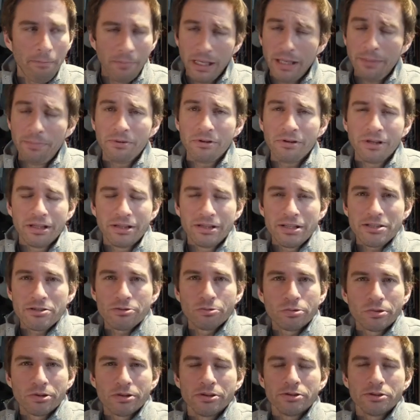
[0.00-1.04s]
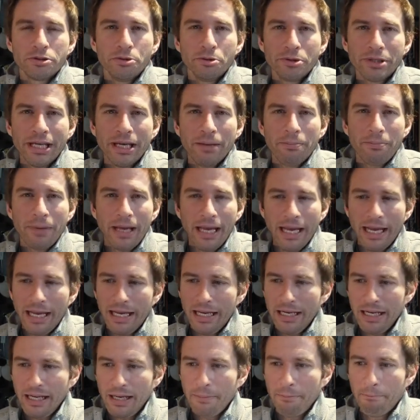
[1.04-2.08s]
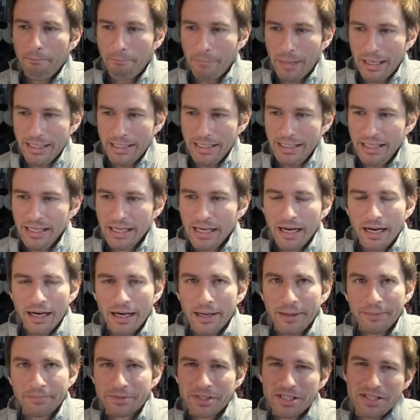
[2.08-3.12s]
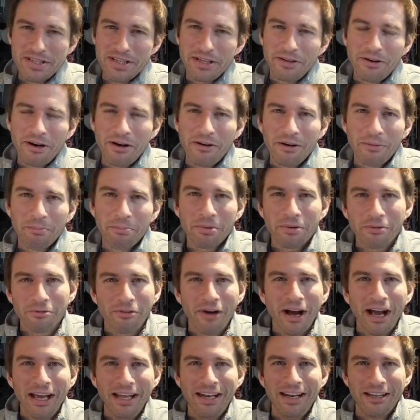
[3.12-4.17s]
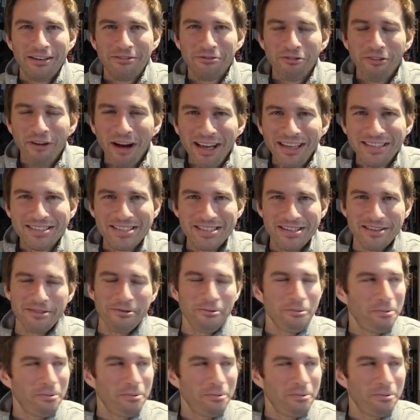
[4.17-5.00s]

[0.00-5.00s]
people in this world who get paid money to sit around and provide advice to the